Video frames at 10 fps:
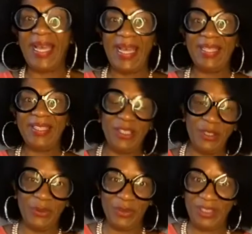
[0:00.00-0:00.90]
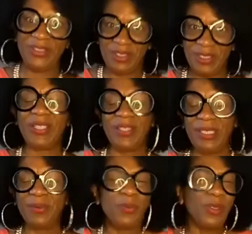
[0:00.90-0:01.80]
And, you know,
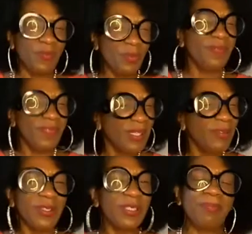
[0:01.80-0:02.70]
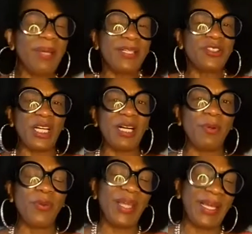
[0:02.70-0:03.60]
we've done a really bad job
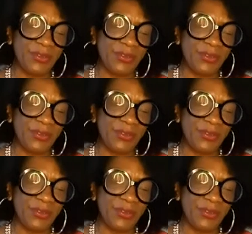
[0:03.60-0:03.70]
on that.